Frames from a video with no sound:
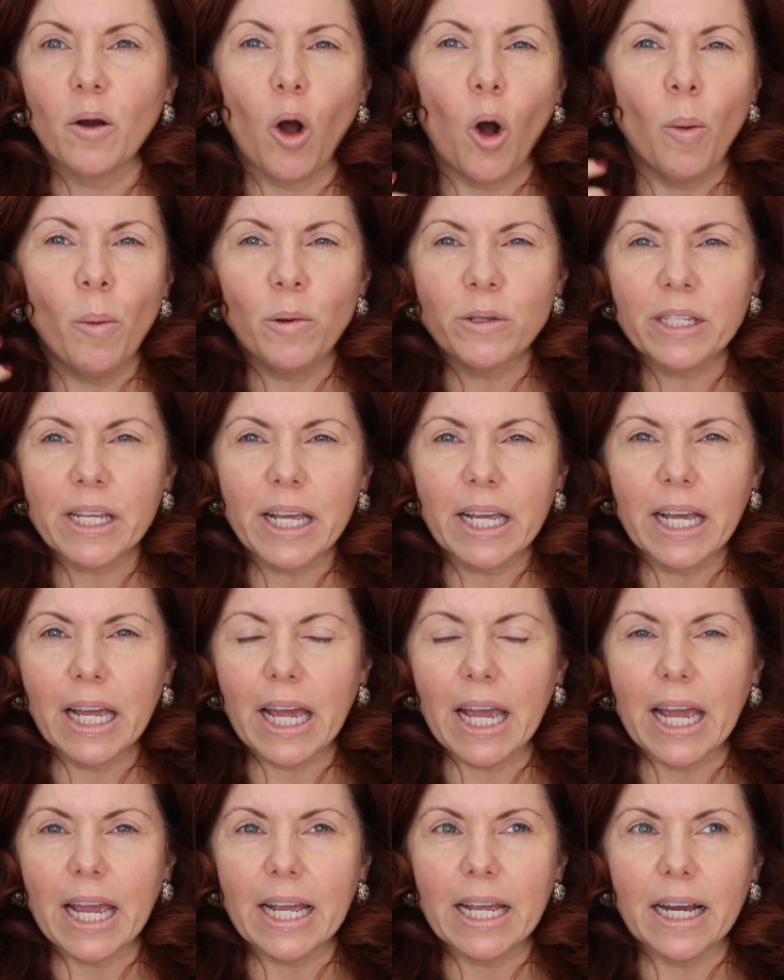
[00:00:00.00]
Almost like
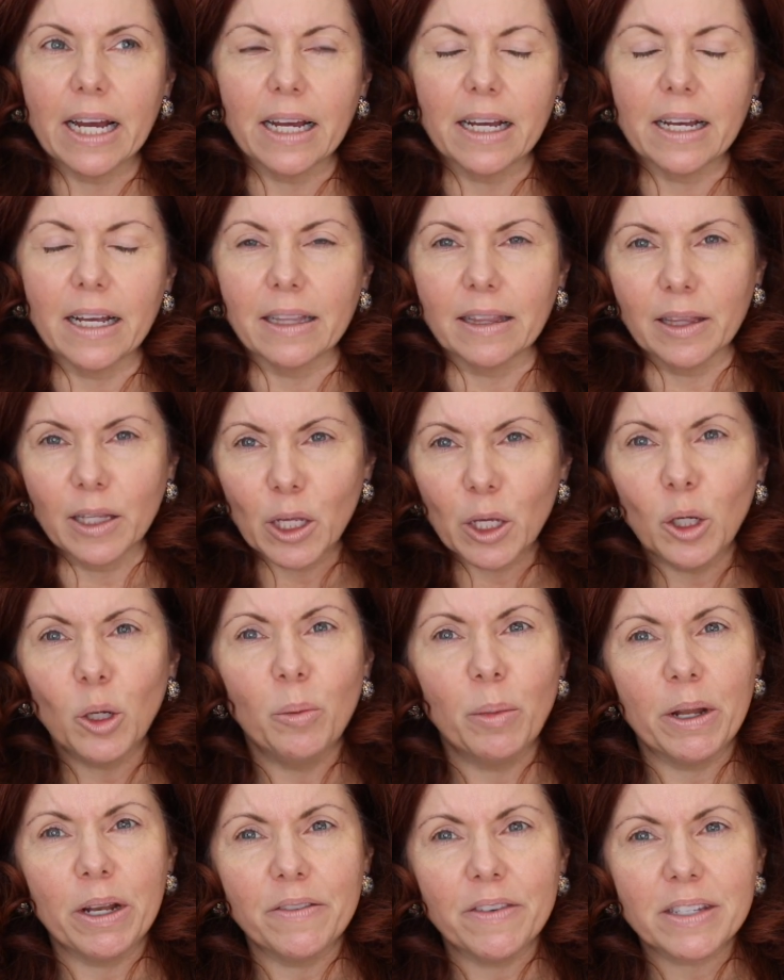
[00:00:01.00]
a little
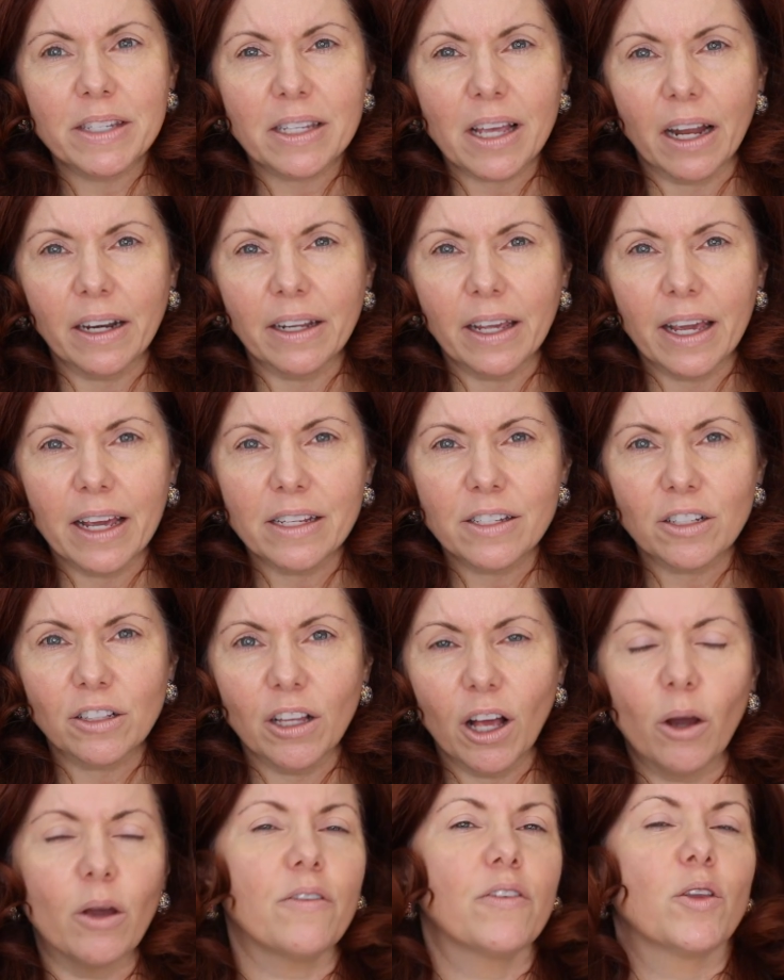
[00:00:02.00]
bit of a sun-kissed
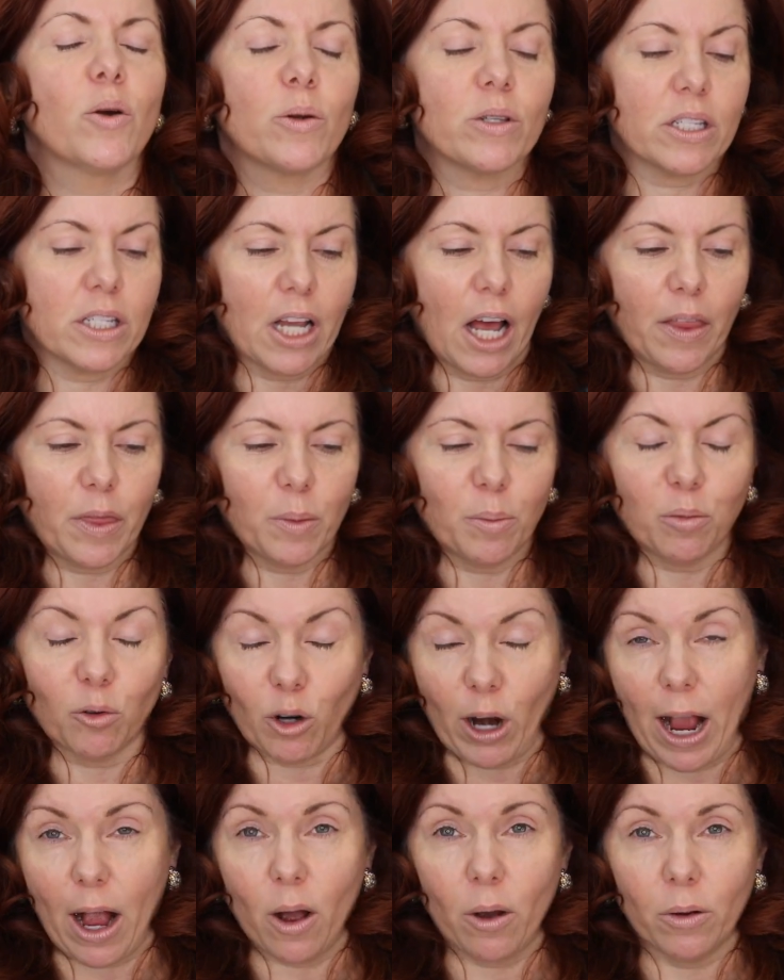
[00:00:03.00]
glow, even though it's not the
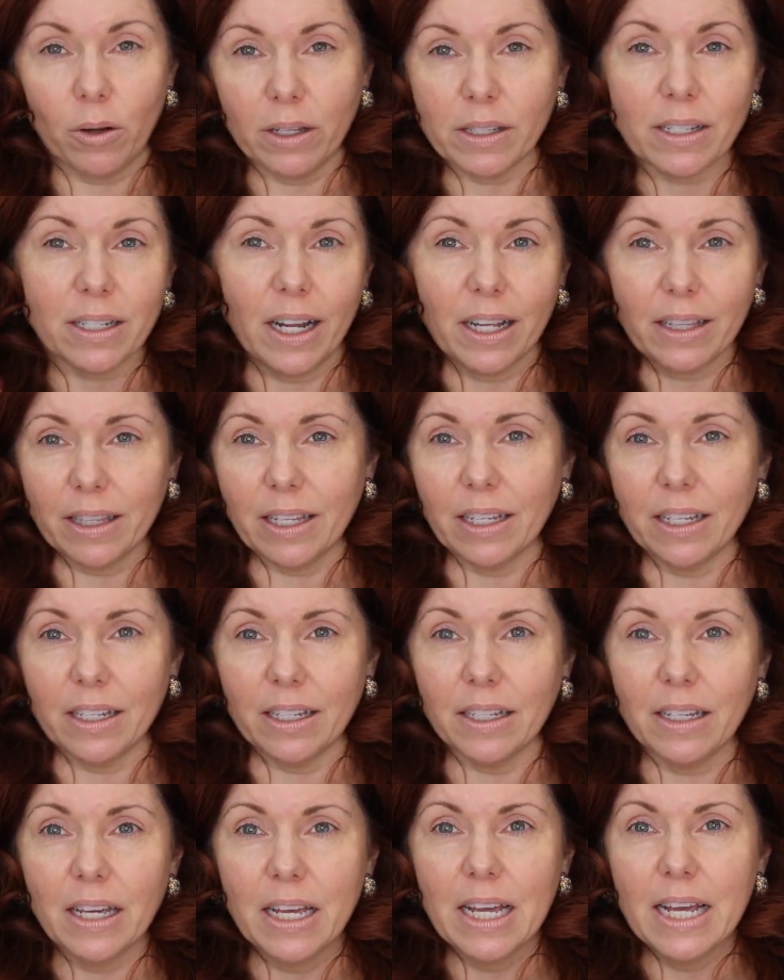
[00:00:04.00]
brown, it's not
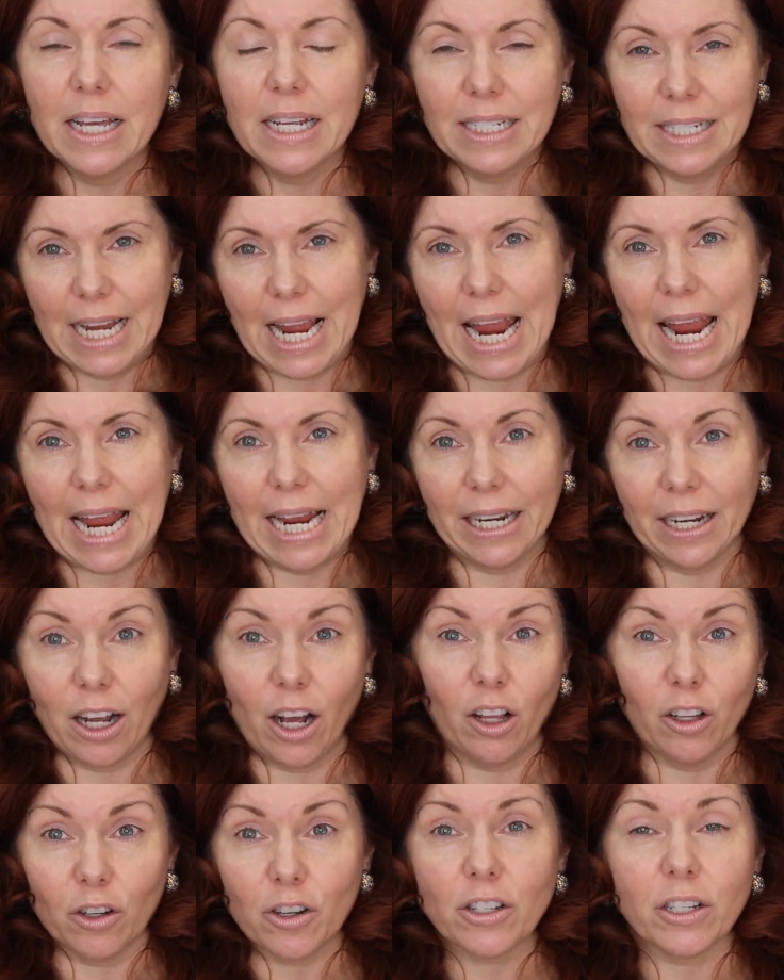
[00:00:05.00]
the tan
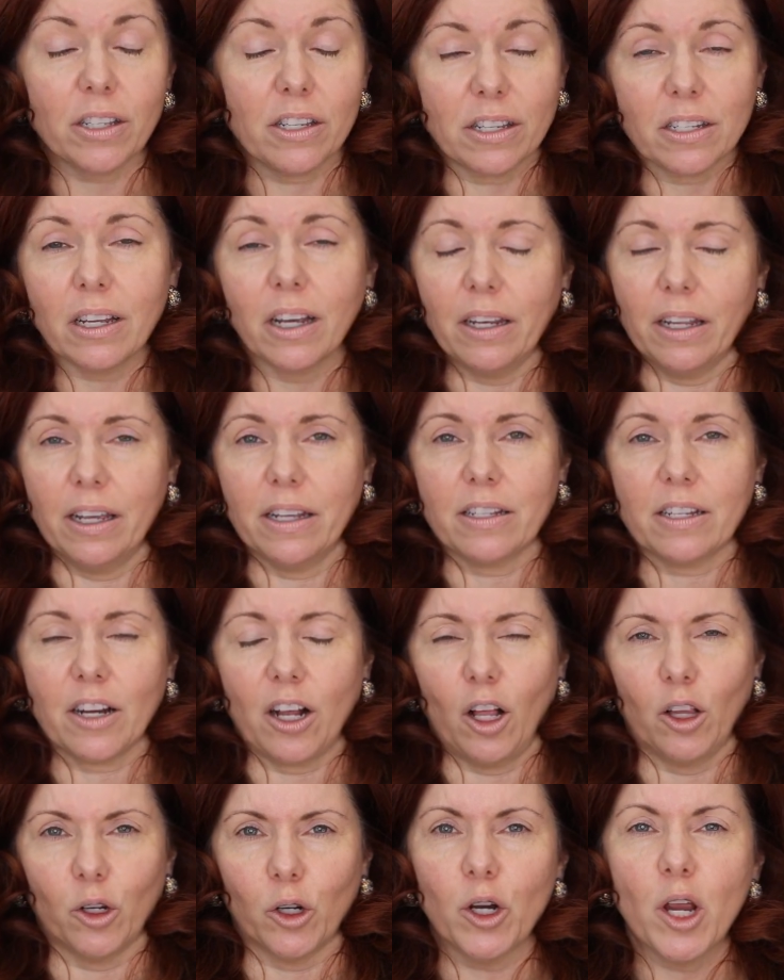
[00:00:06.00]
color, it's not the sun-kissed
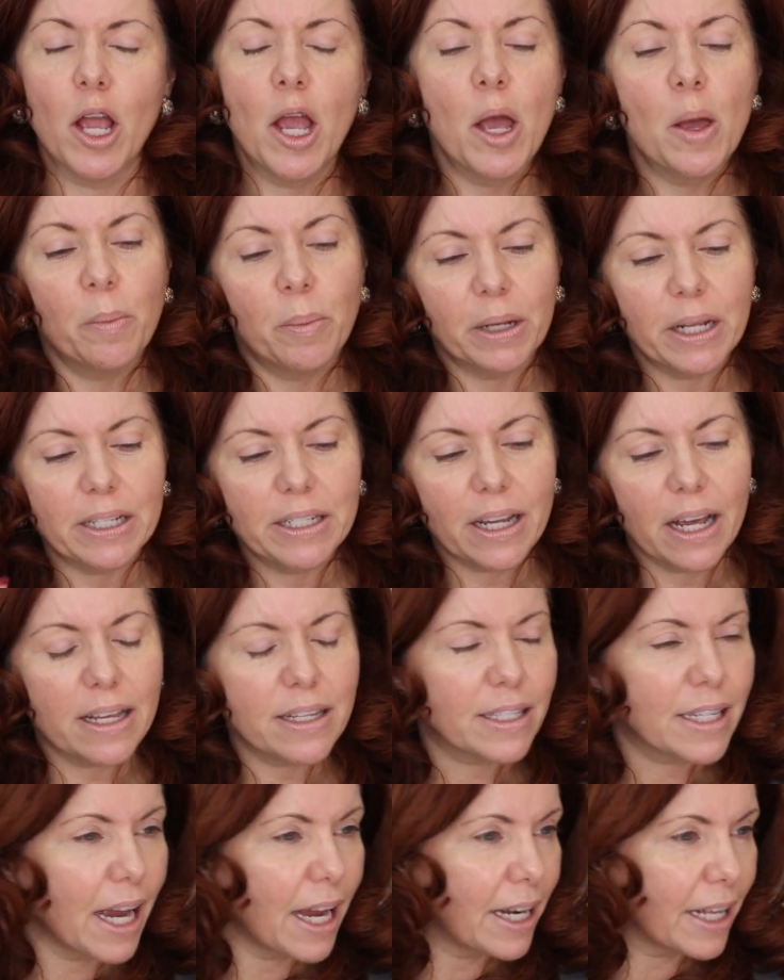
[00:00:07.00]
color, but it
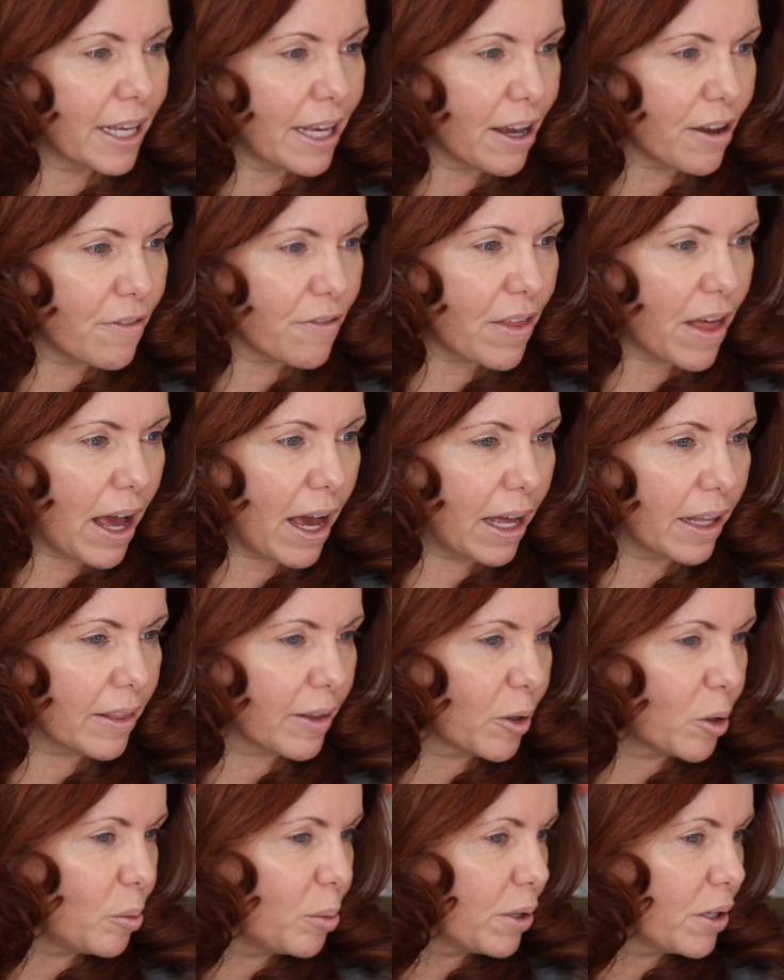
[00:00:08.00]
does kind of give that
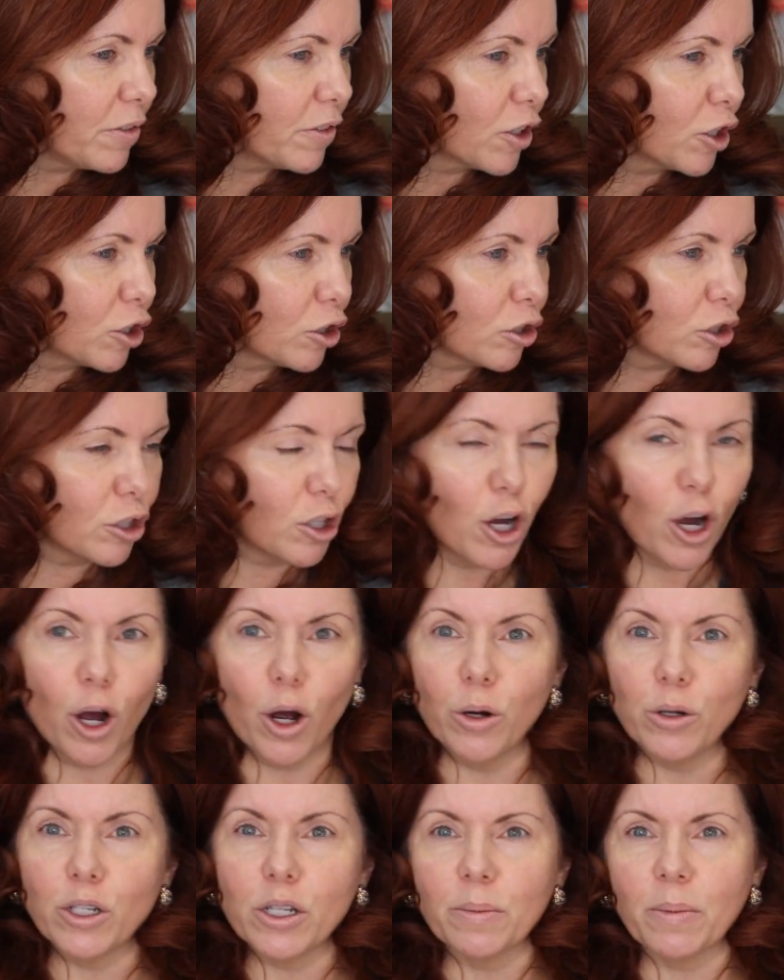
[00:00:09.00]
little bit of
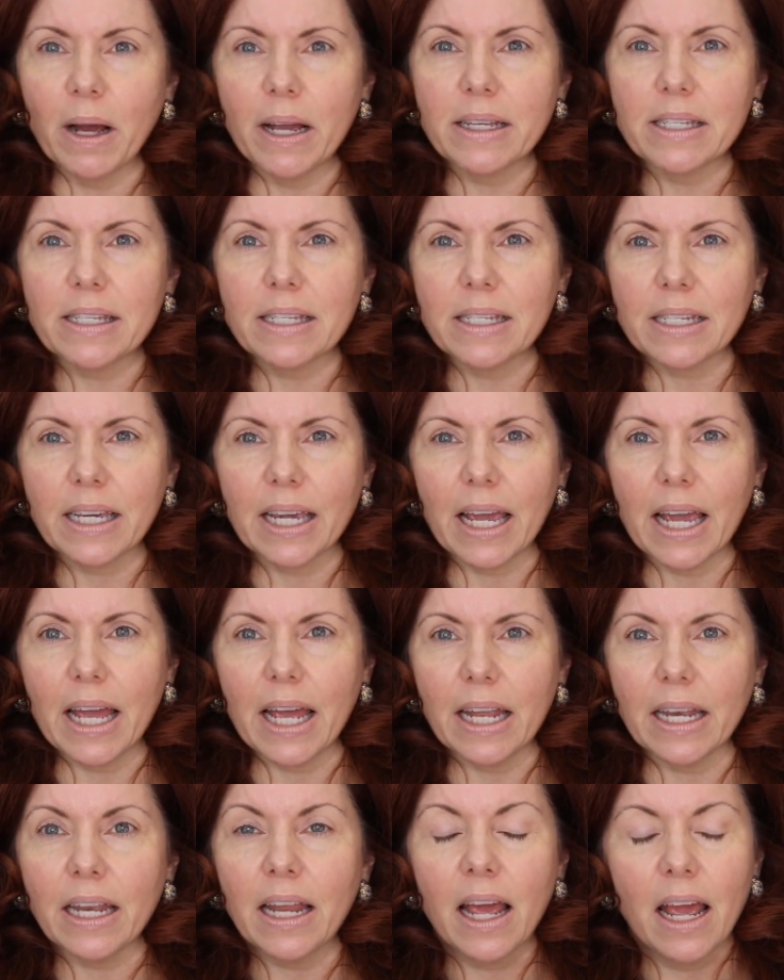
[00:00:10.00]
glow to my
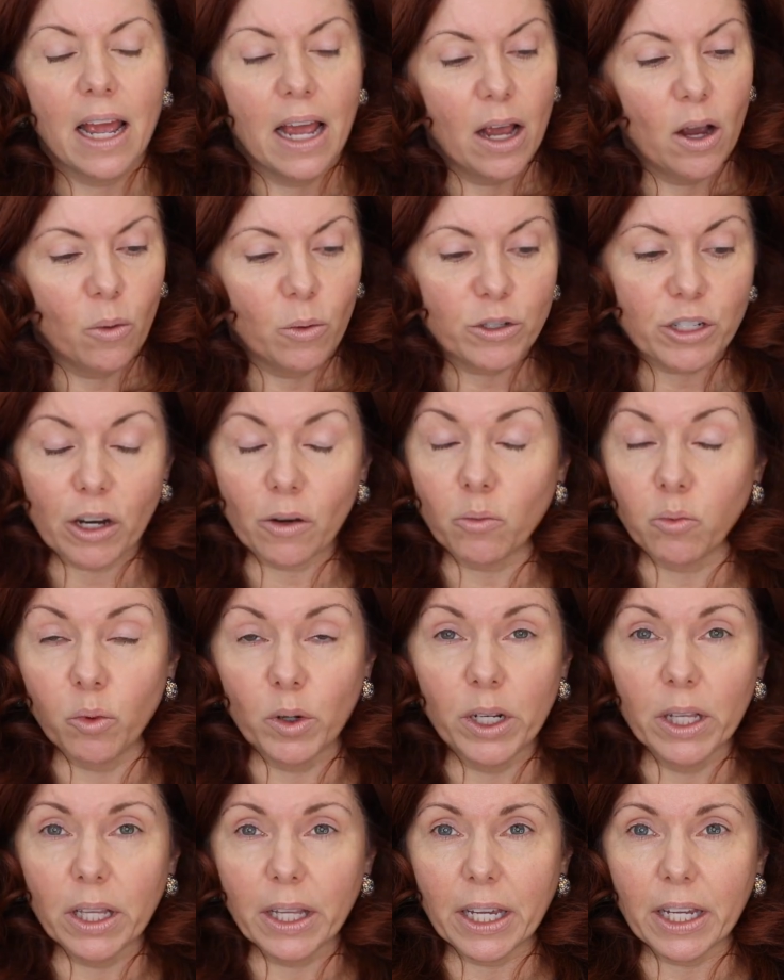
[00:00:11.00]
skin, which I
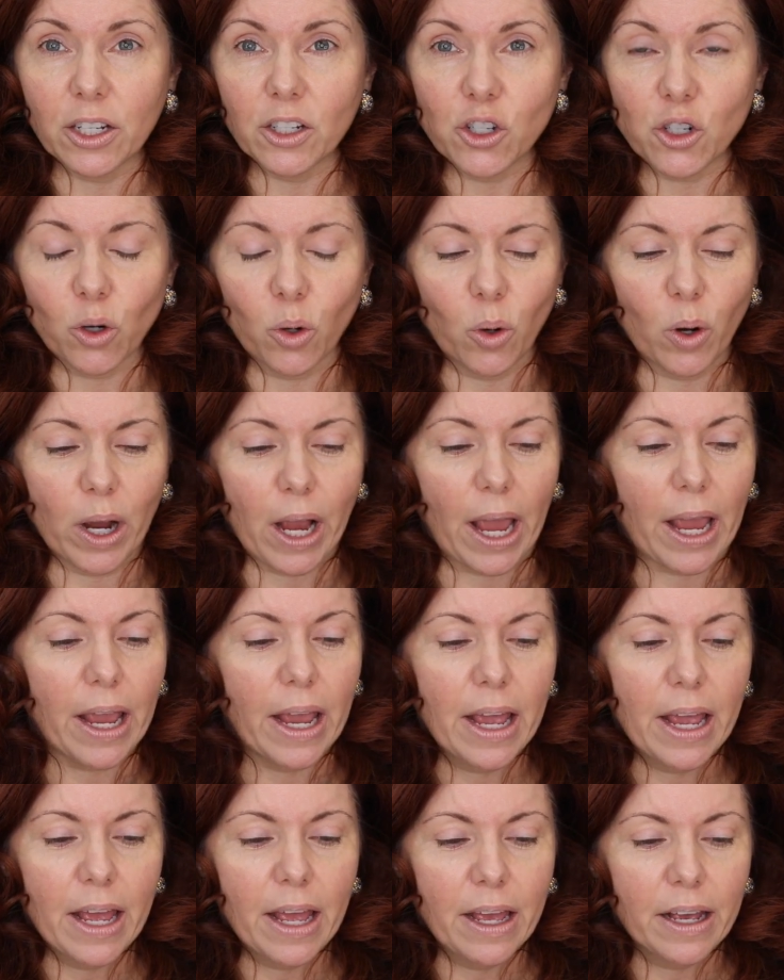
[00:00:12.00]
really enjoy.